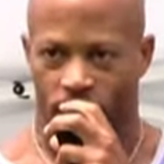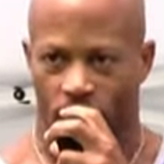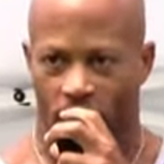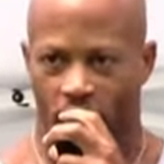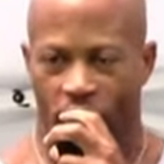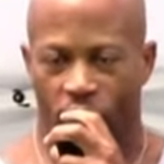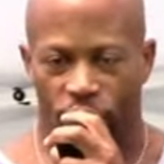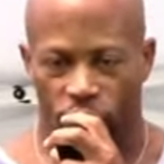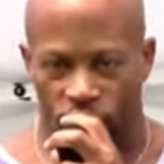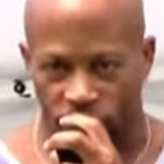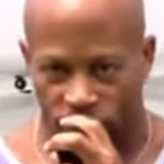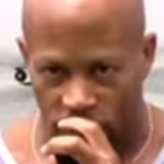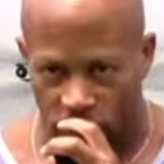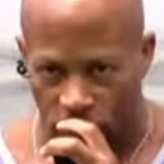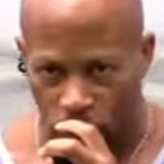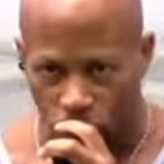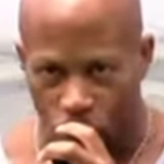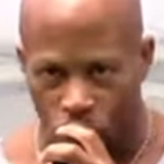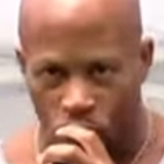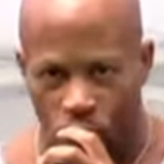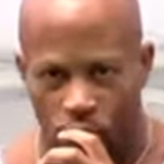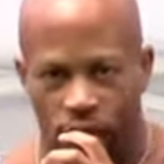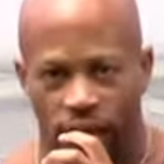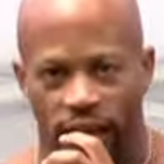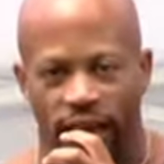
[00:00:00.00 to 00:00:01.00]

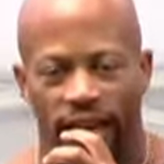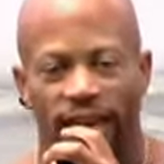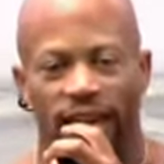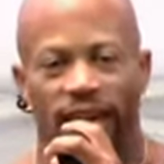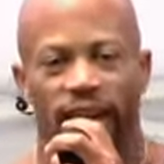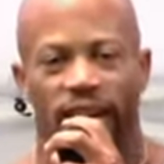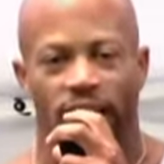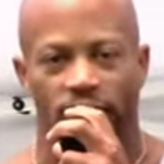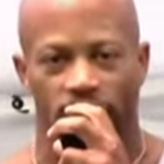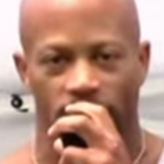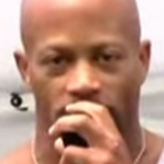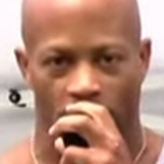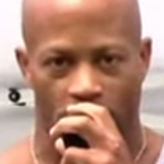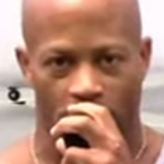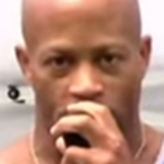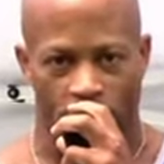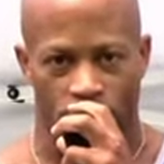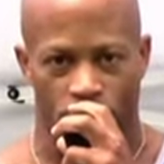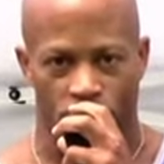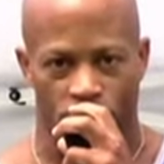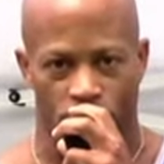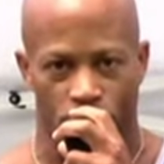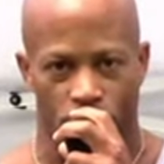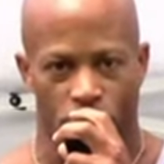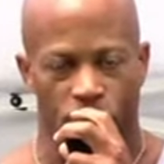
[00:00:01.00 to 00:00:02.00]
Everything will get in
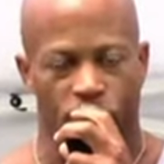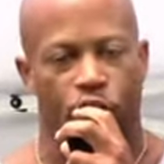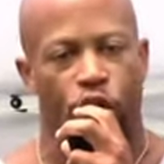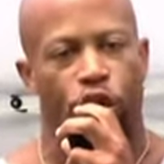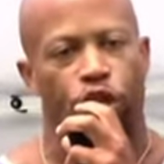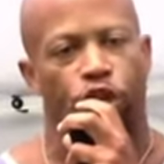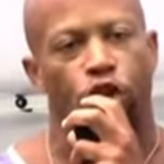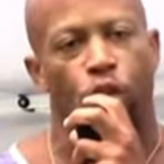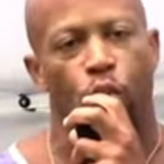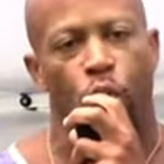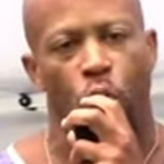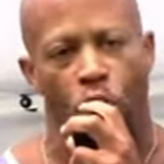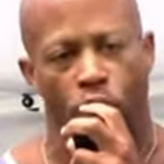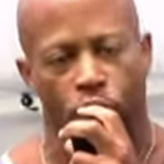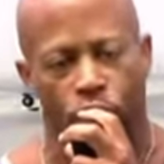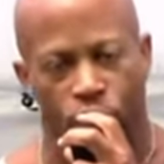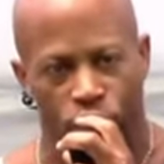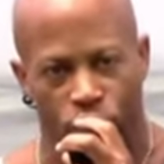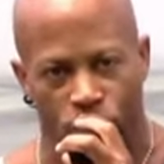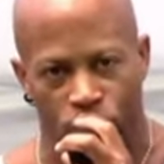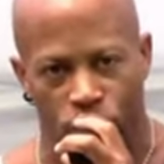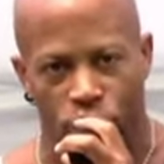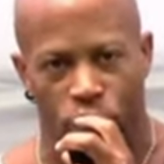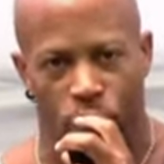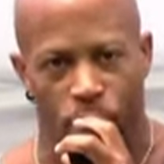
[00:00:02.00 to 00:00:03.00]
alignment because you're working
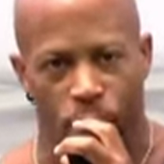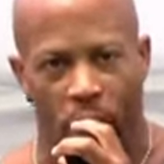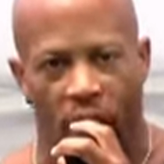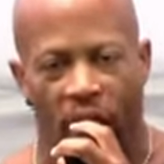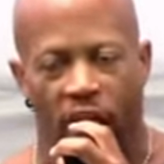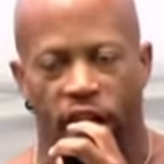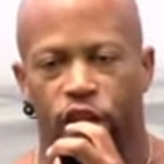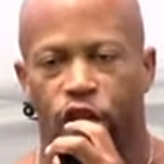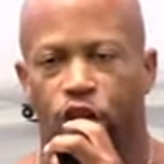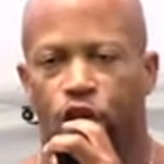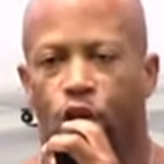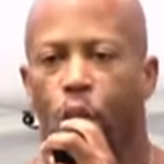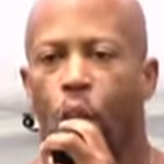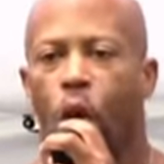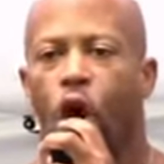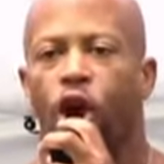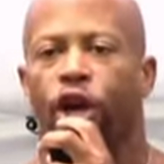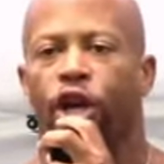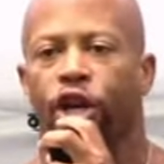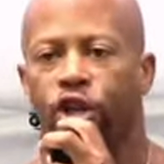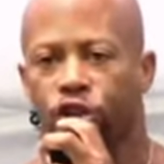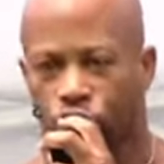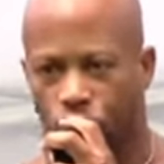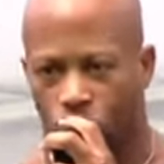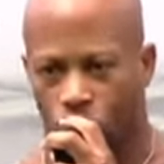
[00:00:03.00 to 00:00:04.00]
on your body, you're
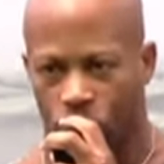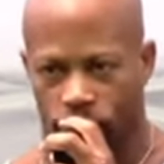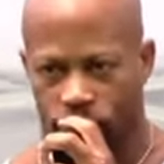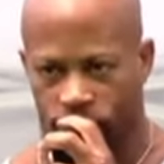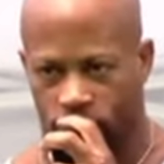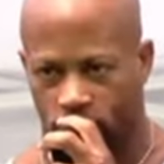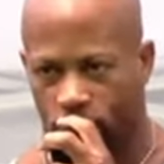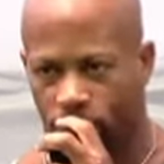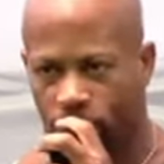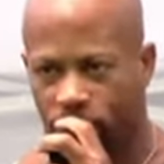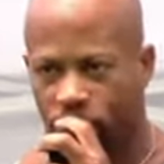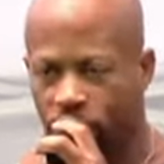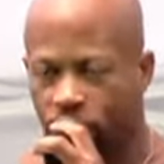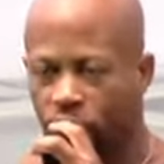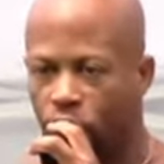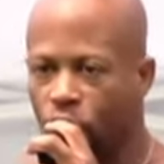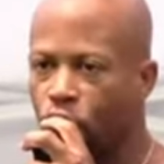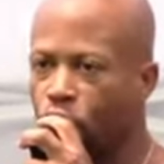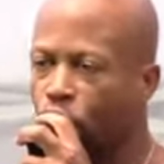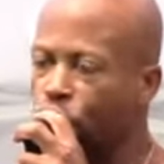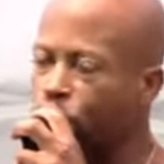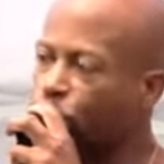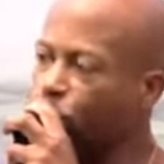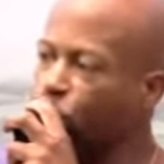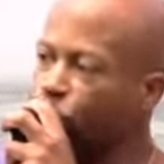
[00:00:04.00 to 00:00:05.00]
working towards something.
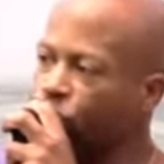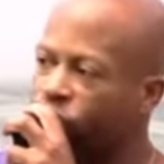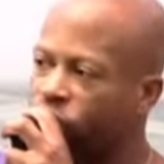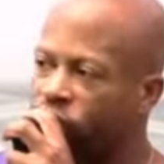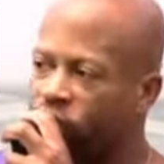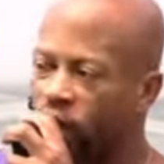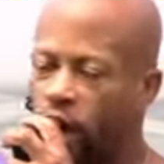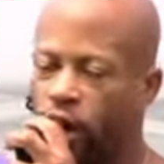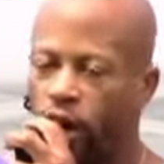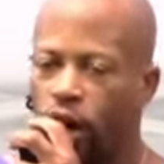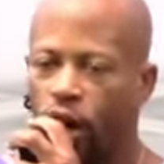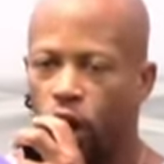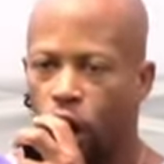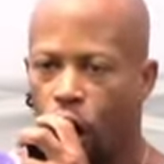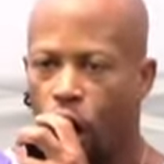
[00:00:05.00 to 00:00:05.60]
You set a